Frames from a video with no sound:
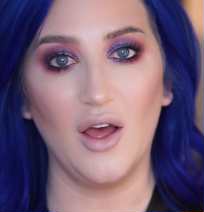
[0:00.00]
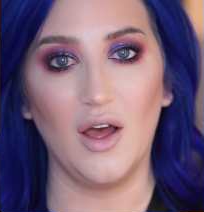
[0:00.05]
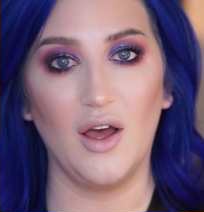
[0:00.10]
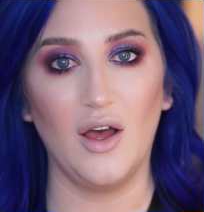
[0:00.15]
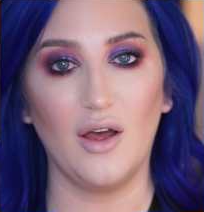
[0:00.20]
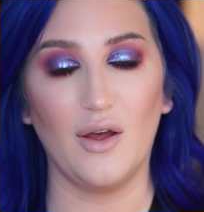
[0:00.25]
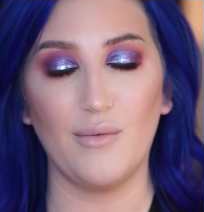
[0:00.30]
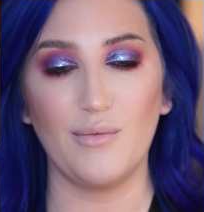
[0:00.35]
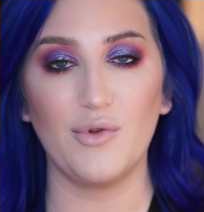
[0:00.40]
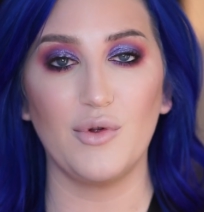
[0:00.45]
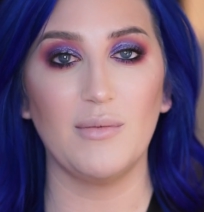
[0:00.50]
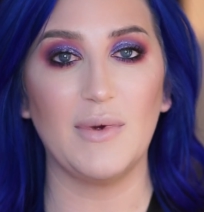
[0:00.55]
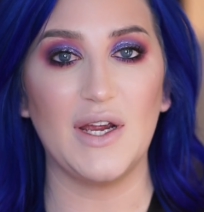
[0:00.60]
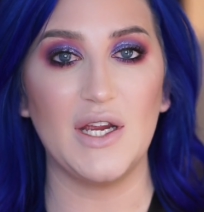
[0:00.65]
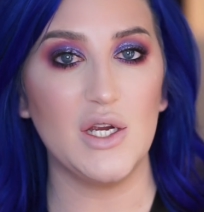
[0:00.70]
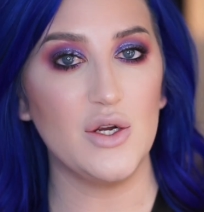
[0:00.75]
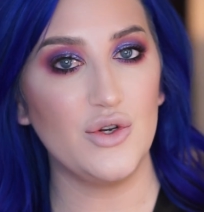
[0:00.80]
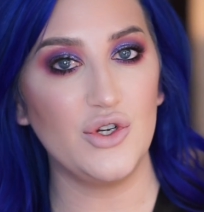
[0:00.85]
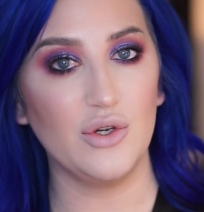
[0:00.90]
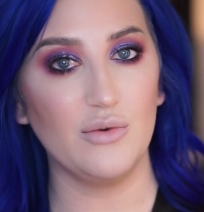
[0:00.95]
uh, through my
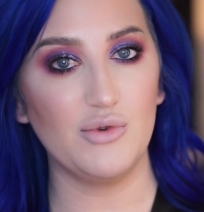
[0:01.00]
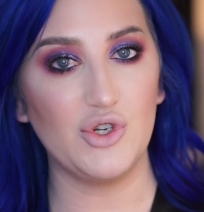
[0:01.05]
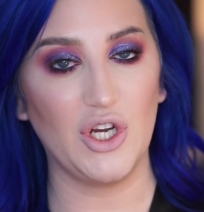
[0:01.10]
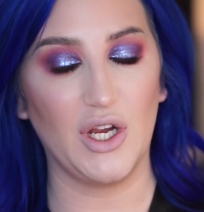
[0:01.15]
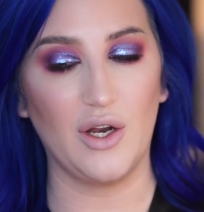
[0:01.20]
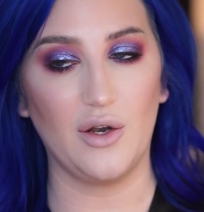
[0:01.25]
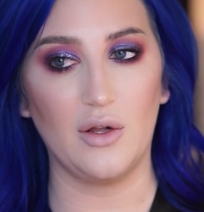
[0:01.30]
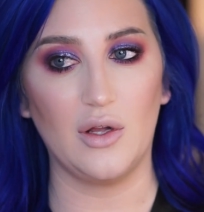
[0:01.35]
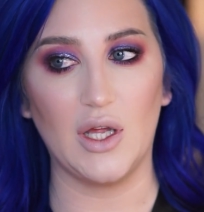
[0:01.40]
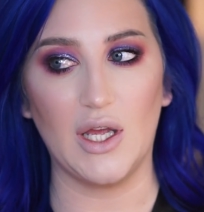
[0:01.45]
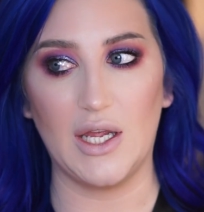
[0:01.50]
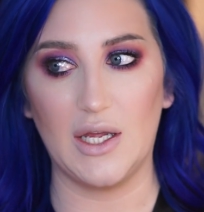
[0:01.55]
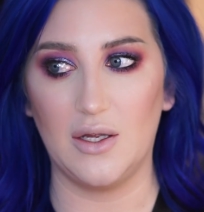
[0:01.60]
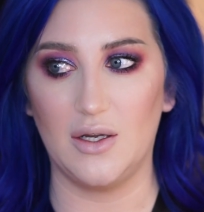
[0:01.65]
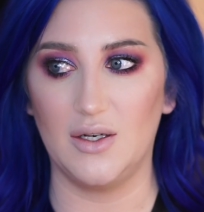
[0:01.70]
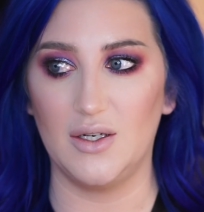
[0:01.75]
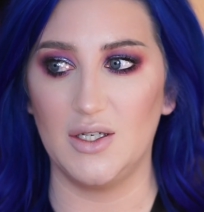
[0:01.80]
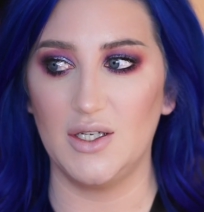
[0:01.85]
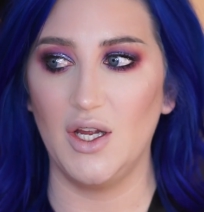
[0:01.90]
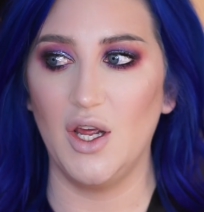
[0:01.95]
YouTube channel
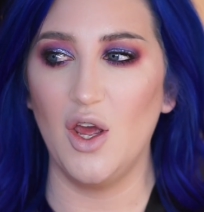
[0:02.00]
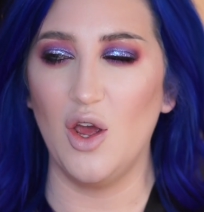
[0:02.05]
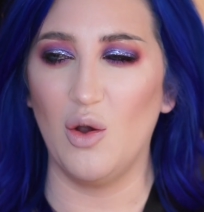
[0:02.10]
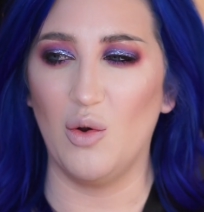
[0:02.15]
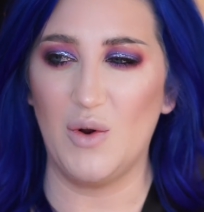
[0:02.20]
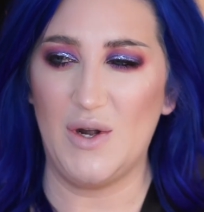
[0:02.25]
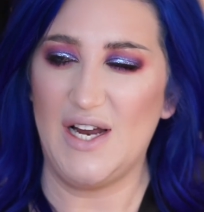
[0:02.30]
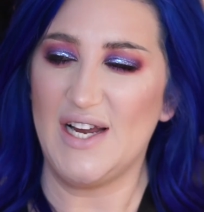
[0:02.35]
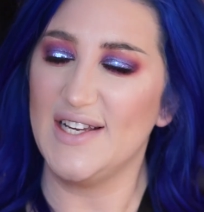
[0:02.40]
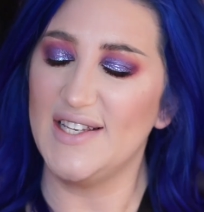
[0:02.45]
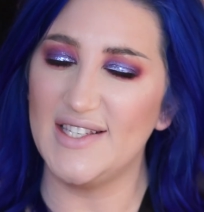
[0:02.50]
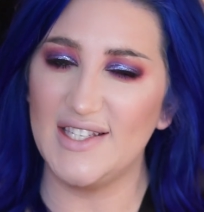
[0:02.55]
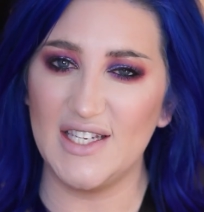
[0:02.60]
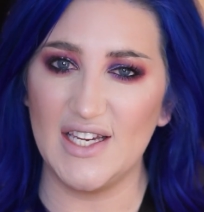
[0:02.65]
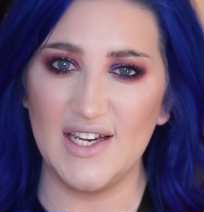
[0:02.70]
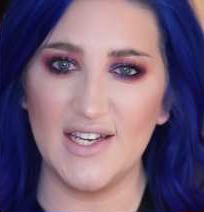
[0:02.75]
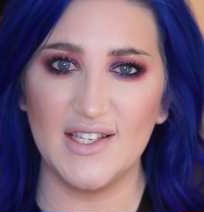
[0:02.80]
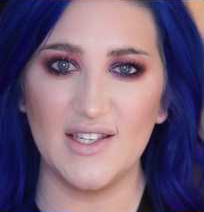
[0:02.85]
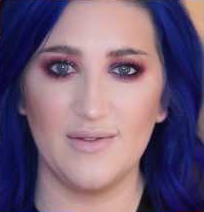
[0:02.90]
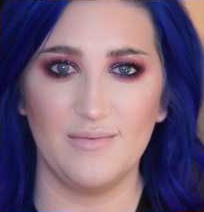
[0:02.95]
and when I
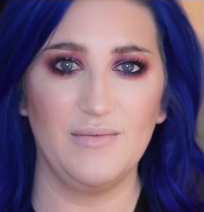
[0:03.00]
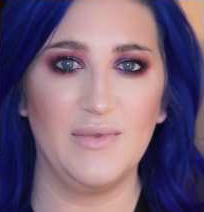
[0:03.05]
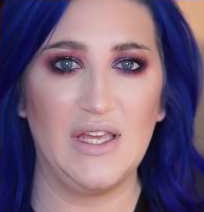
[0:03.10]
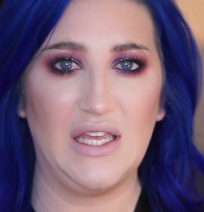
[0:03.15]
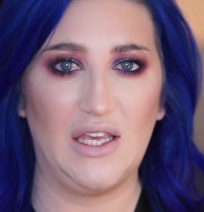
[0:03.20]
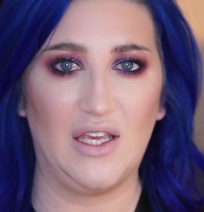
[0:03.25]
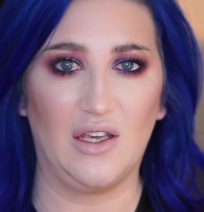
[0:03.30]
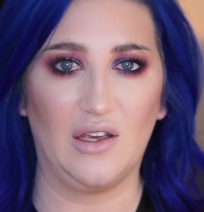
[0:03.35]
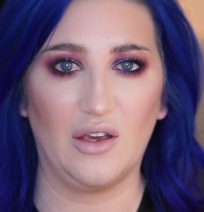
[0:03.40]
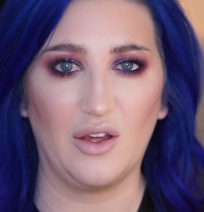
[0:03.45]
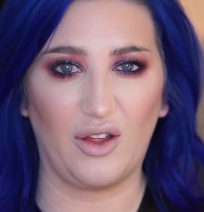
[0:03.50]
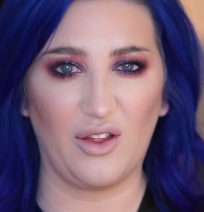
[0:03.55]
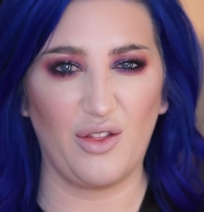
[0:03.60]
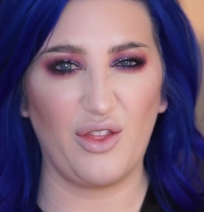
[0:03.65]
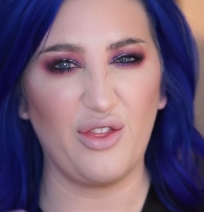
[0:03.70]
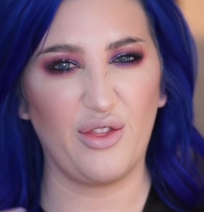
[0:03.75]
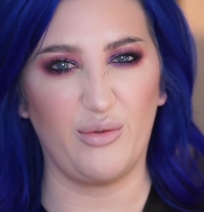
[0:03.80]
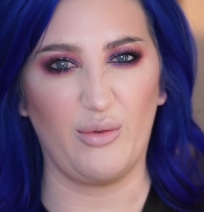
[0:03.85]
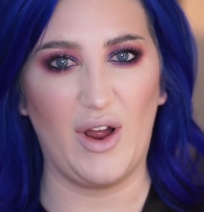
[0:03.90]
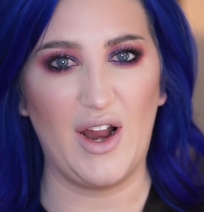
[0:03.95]
see something
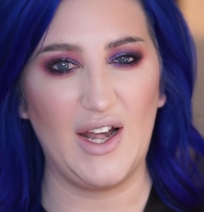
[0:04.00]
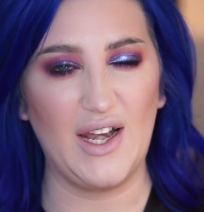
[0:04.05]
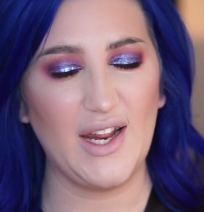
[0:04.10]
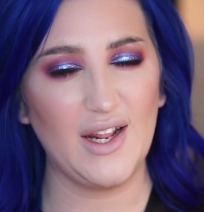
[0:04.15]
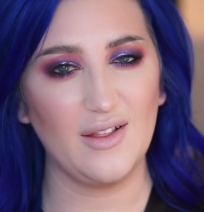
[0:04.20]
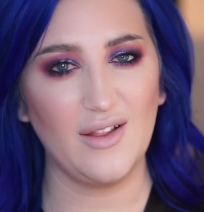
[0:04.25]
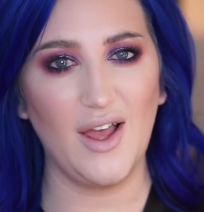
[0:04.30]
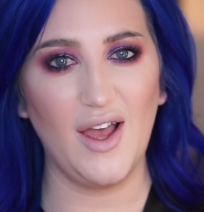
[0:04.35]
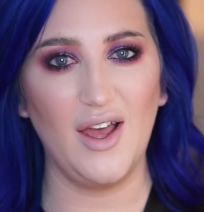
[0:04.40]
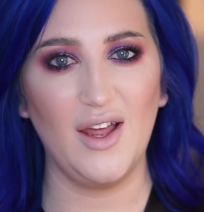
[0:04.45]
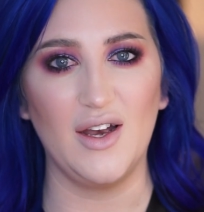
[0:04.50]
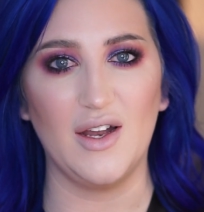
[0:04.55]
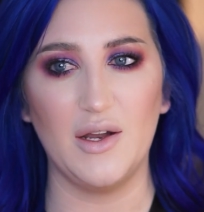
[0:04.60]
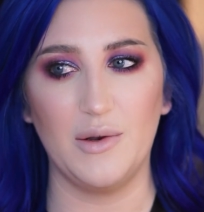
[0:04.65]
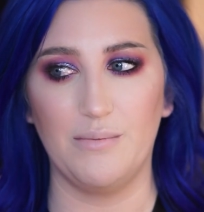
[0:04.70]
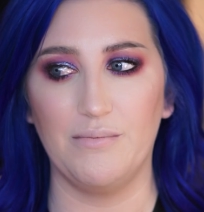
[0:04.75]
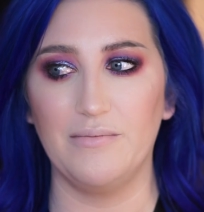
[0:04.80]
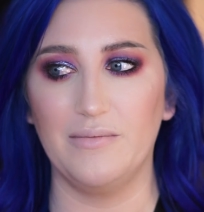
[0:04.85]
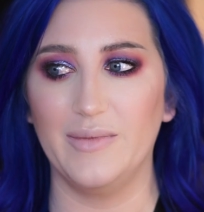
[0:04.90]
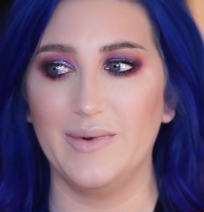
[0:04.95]
threatening that,
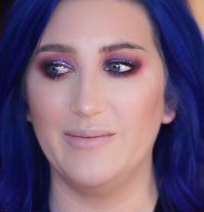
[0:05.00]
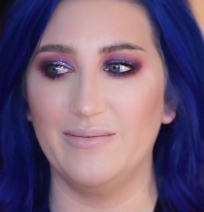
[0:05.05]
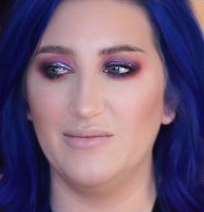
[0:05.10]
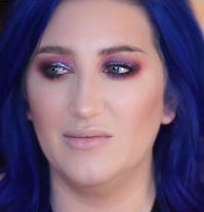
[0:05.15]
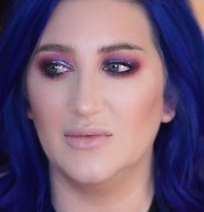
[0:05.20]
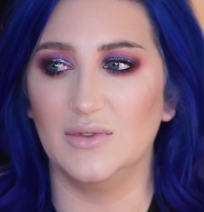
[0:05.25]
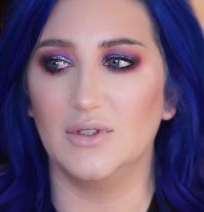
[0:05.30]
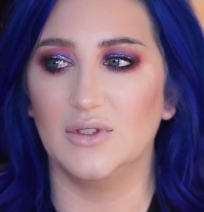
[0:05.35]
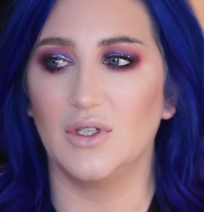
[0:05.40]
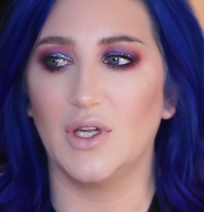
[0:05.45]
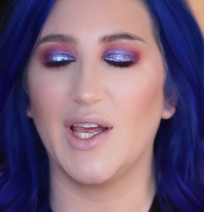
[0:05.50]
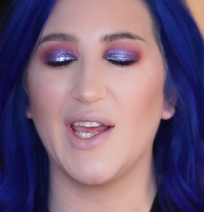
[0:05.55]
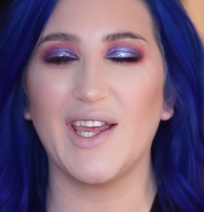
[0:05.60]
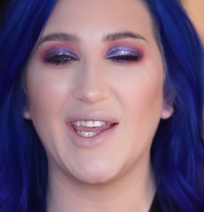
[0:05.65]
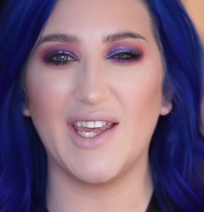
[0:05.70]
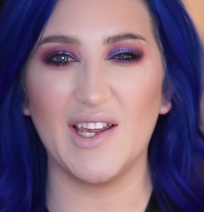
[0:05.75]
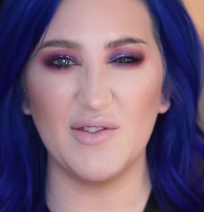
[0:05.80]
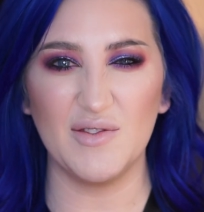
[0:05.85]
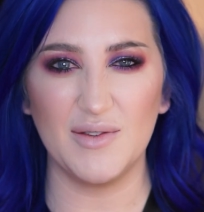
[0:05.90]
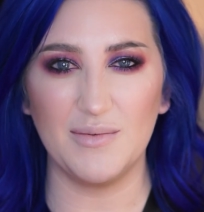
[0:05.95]
it,
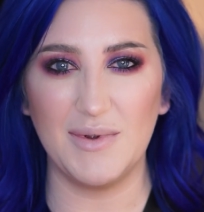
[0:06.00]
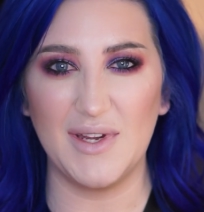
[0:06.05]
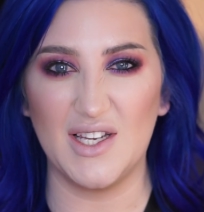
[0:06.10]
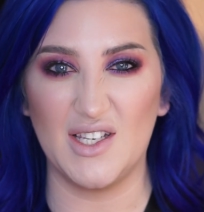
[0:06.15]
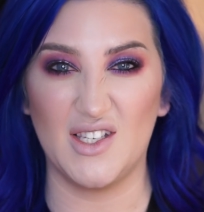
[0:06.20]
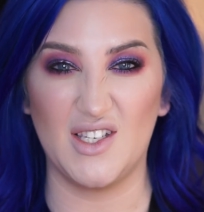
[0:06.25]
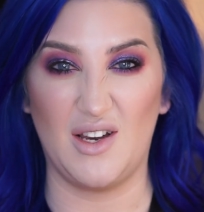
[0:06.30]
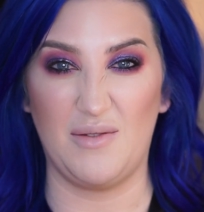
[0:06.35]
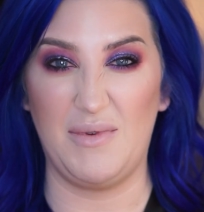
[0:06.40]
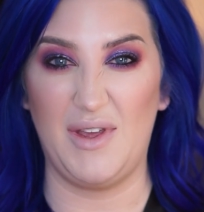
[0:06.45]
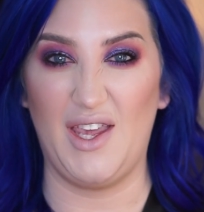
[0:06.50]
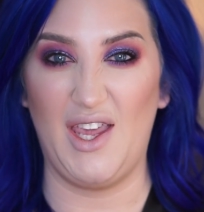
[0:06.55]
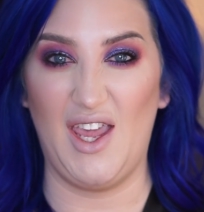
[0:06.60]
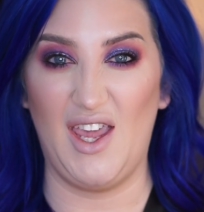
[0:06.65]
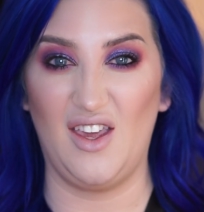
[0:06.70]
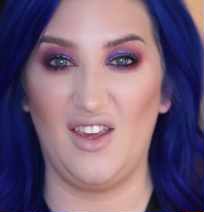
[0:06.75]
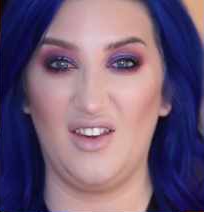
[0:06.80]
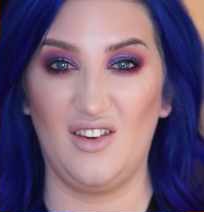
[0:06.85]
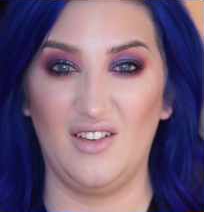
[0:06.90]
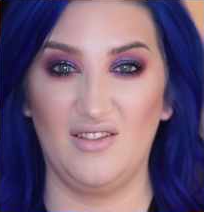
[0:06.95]
it gives me a stomach
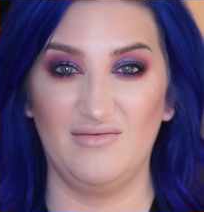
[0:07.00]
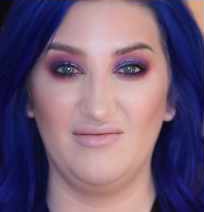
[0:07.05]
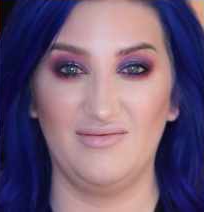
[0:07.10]
ache.